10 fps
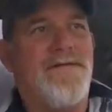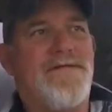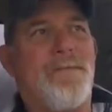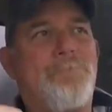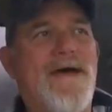
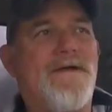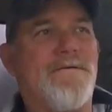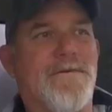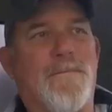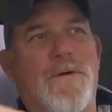the
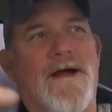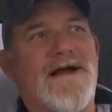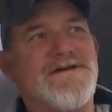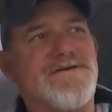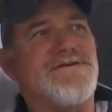better, the more
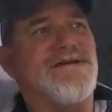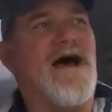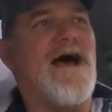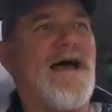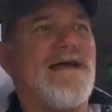
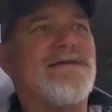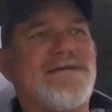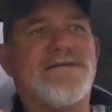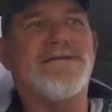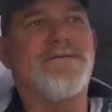exercise,
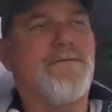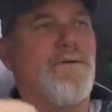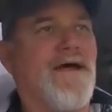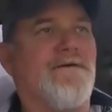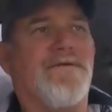
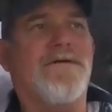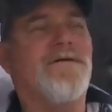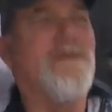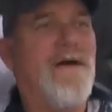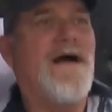whatever.
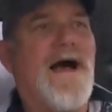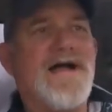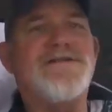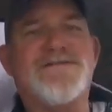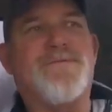
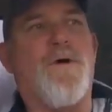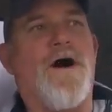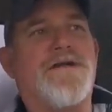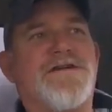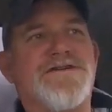I just
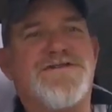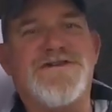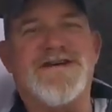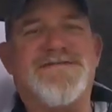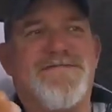walked,
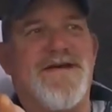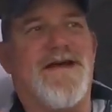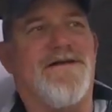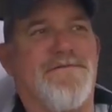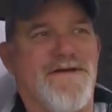just for the
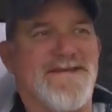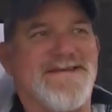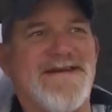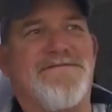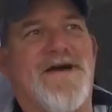hell of it, to
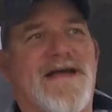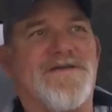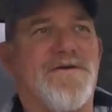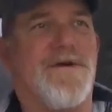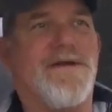see if I
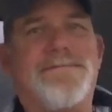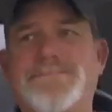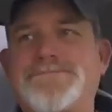could do it,